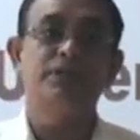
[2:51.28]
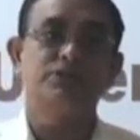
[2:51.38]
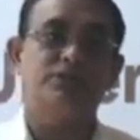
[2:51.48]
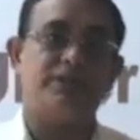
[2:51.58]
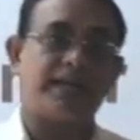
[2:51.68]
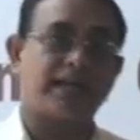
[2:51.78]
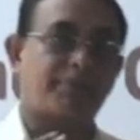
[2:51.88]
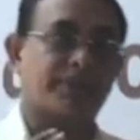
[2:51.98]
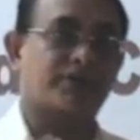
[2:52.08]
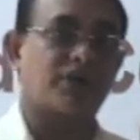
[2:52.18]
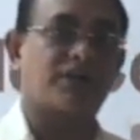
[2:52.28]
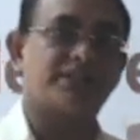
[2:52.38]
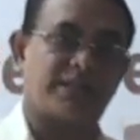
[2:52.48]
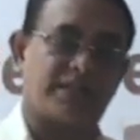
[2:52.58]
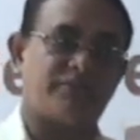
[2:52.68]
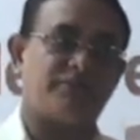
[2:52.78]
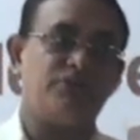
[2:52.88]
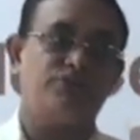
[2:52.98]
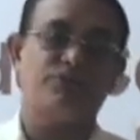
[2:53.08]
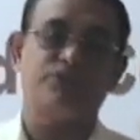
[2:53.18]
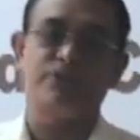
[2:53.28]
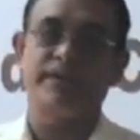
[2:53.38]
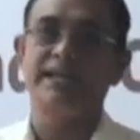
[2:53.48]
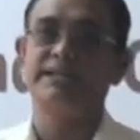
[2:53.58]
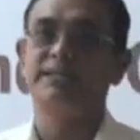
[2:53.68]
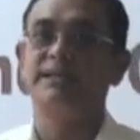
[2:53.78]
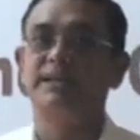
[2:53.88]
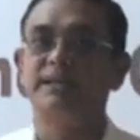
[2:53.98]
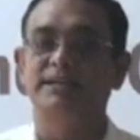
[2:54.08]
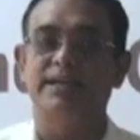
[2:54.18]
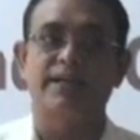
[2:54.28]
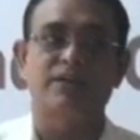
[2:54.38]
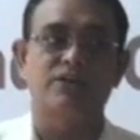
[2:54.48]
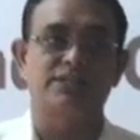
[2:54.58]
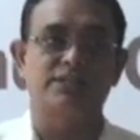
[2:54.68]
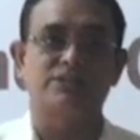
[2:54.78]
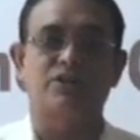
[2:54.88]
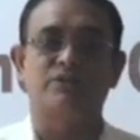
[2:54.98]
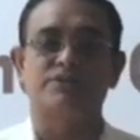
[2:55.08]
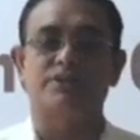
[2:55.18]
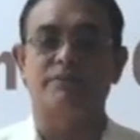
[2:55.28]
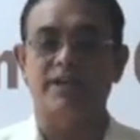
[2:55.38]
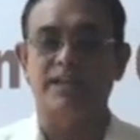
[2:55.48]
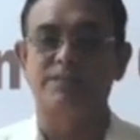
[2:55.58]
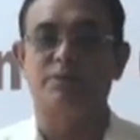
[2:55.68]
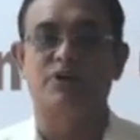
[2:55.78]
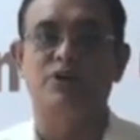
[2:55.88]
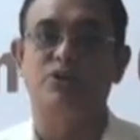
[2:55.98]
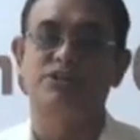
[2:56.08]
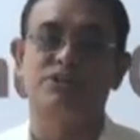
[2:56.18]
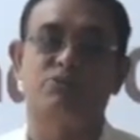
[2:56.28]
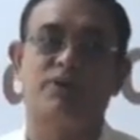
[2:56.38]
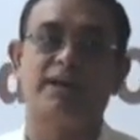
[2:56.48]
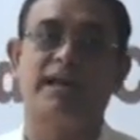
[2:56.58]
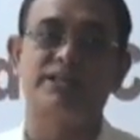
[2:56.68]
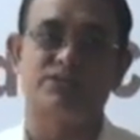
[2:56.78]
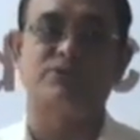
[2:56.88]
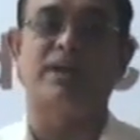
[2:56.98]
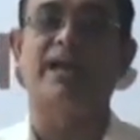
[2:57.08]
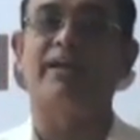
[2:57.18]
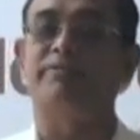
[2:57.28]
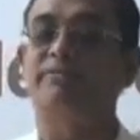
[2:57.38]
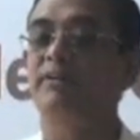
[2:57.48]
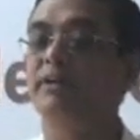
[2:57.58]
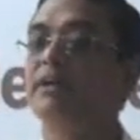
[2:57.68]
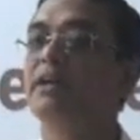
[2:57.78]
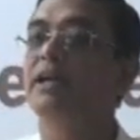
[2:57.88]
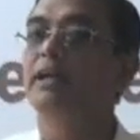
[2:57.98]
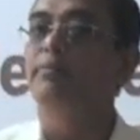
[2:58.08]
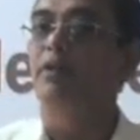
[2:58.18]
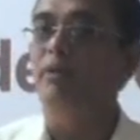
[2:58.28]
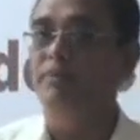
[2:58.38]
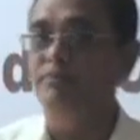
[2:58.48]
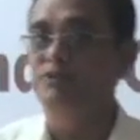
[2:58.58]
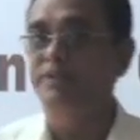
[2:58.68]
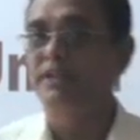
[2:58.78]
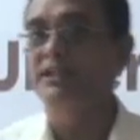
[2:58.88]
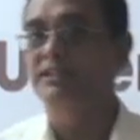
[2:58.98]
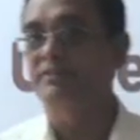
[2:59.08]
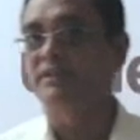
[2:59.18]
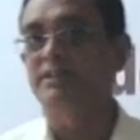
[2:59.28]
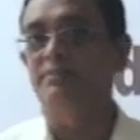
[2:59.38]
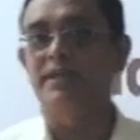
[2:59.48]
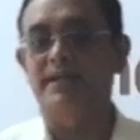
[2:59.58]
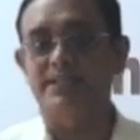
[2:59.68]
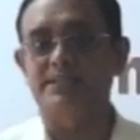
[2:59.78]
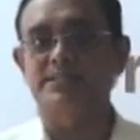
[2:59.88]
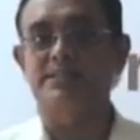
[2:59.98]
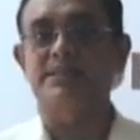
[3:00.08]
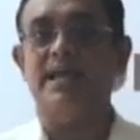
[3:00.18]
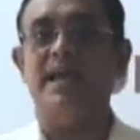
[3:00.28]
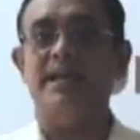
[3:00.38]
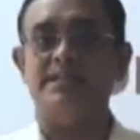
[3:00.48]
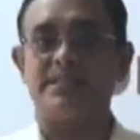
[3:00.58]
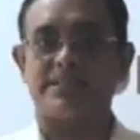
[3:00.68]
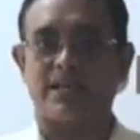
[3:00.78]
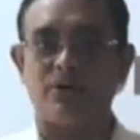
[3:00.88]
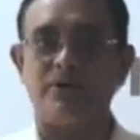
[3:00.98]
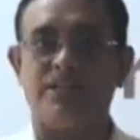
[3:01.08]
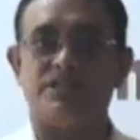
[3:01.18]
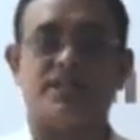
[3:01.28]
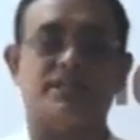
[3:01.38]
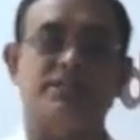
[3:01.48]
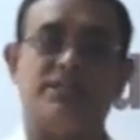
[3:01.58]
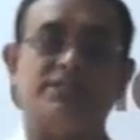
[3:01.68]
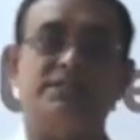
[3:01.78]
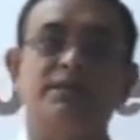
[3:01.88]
So the real pathology, to get a diagnosis of cervical spondylosis, one has to have problems with the intervertebral discs and the surrounding structures,